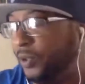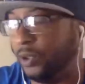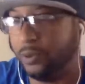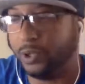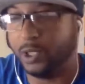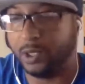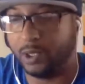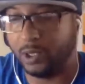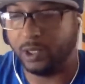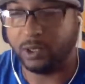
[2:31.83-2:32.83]
Junior
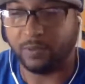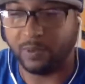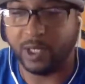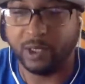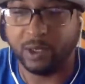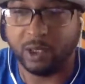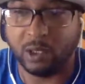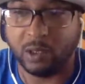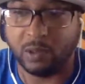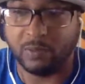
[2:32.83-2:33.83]
is a friend
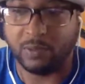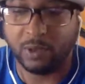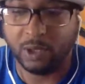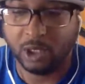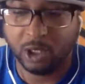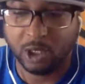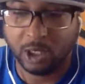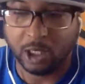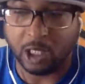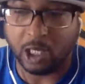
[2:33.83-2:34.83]
of
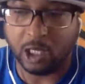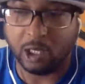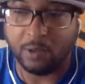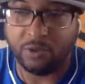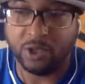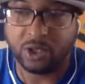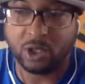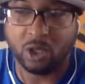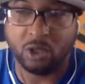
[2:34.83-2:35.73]
this